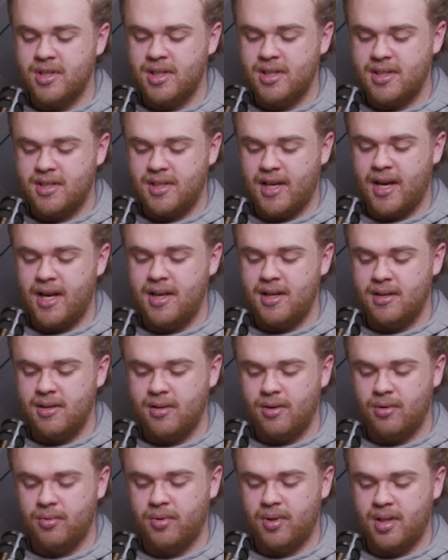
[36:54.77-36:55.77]
in sight,
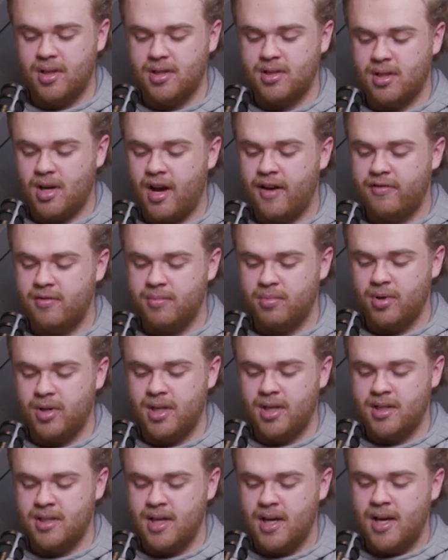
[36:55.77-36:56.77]
only a soft
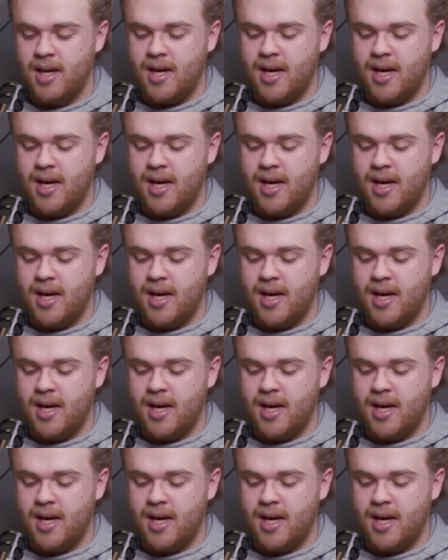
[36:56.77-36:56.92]
breeze,